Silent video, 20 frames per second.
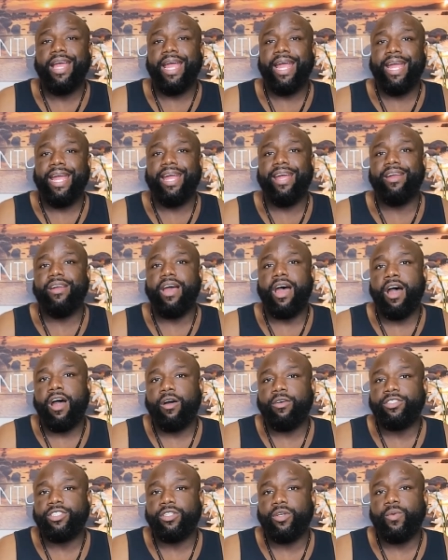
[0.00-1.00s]
and
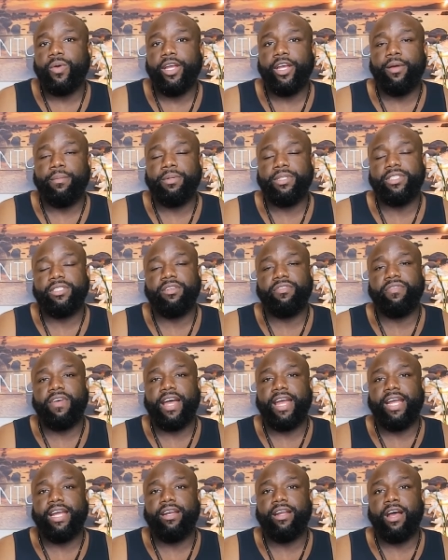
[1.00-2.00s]
also helping to
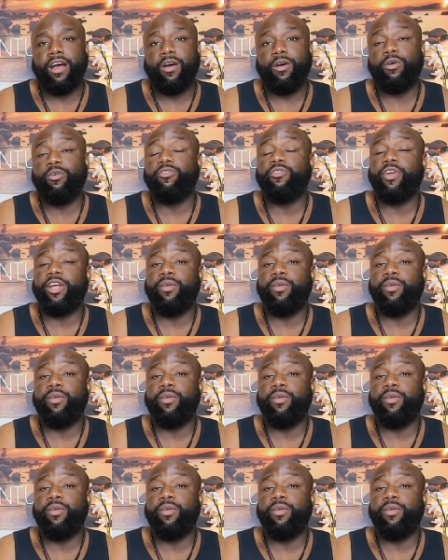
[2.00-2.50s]
fight off